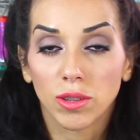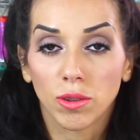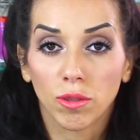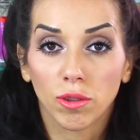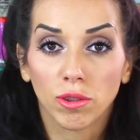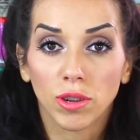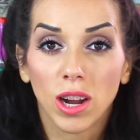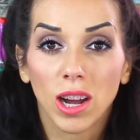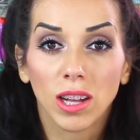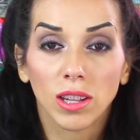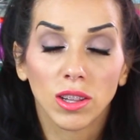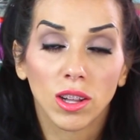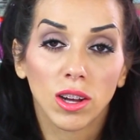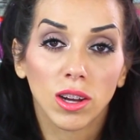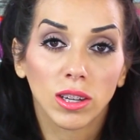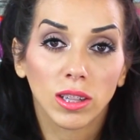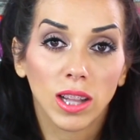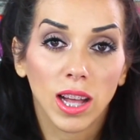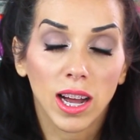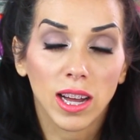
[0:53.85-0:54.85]
So they're not
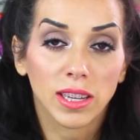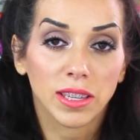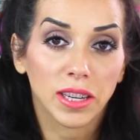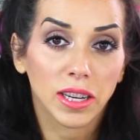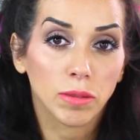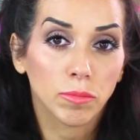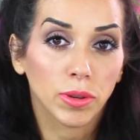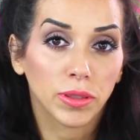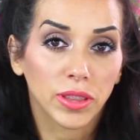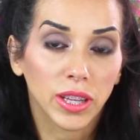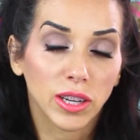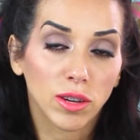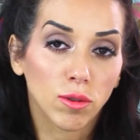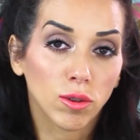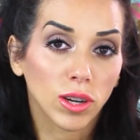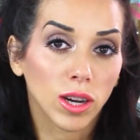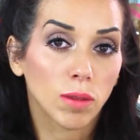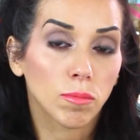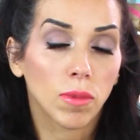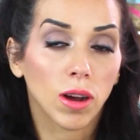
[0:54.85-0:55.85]
long lasting, but they
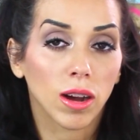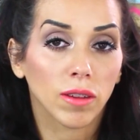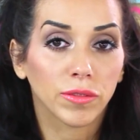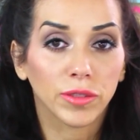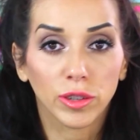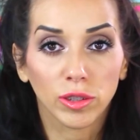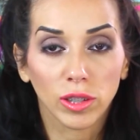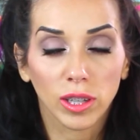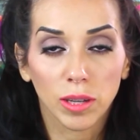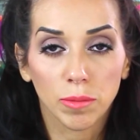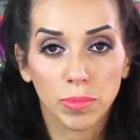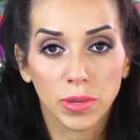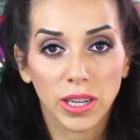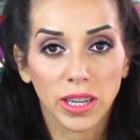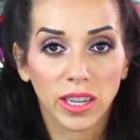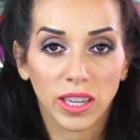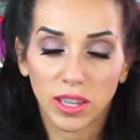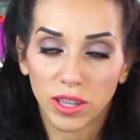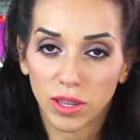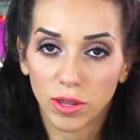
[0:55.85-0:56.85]
don't come off your lips
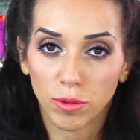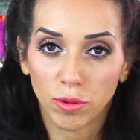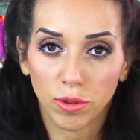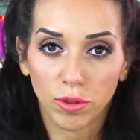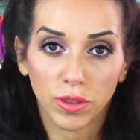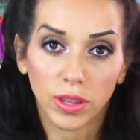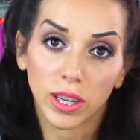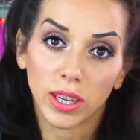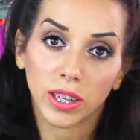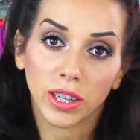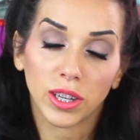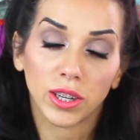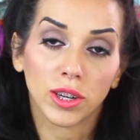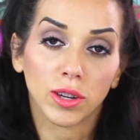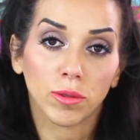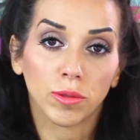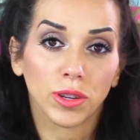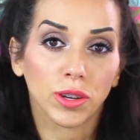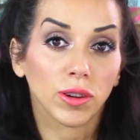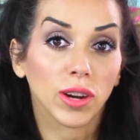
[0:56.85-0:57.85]
any sooner than, you
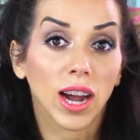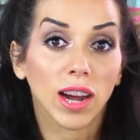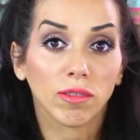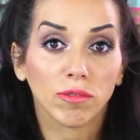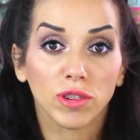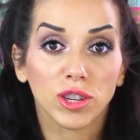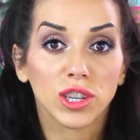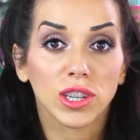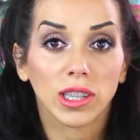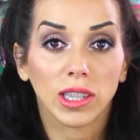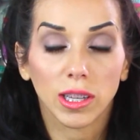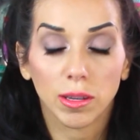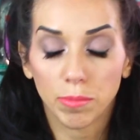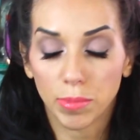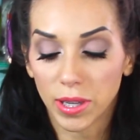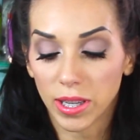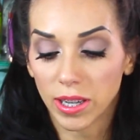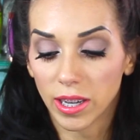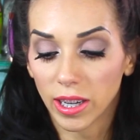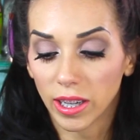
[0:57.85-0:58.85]
know, your average
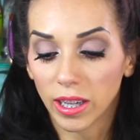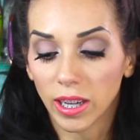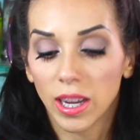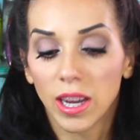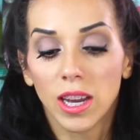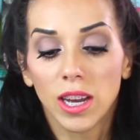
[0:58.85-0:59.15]
lipstick.